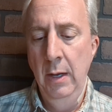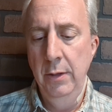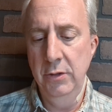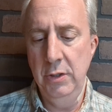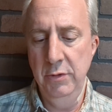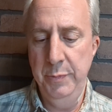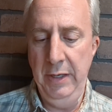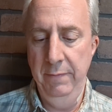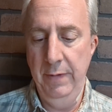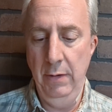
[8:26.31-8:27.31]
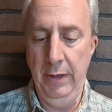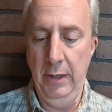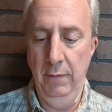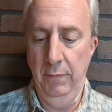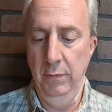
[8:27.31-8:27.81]
Though she was being very
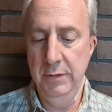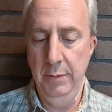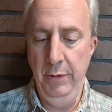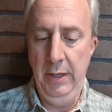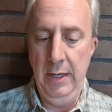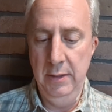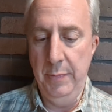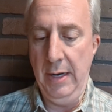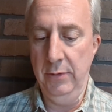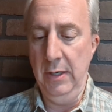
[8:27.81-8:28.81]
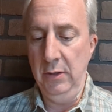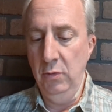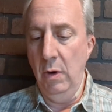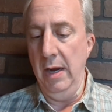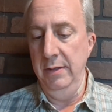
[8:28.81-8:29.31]
careful, Cimorene had to backtrack
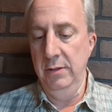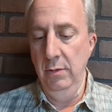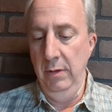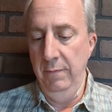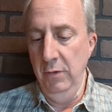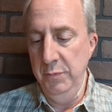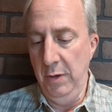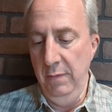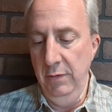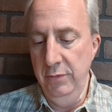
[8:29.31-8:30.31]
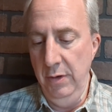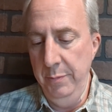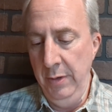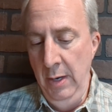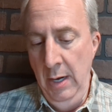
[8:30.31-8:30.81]
twice during the first part of her
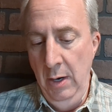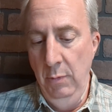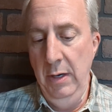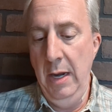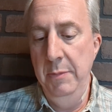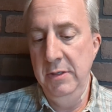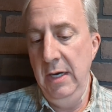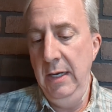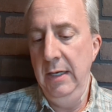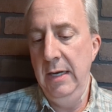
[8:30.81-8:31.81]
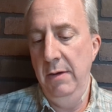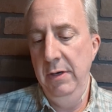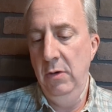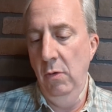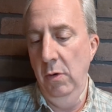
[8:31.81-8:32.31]
trip when a mistake in
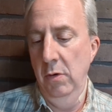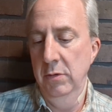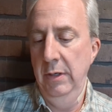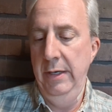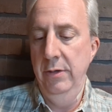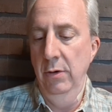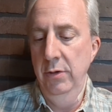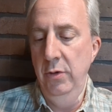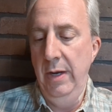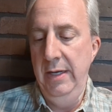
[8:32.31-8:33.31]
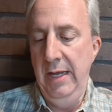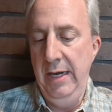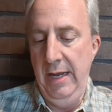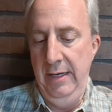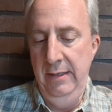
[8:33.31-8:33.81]
counting corridors led her to a dead
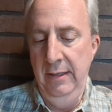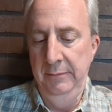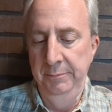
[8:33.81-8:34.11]
end.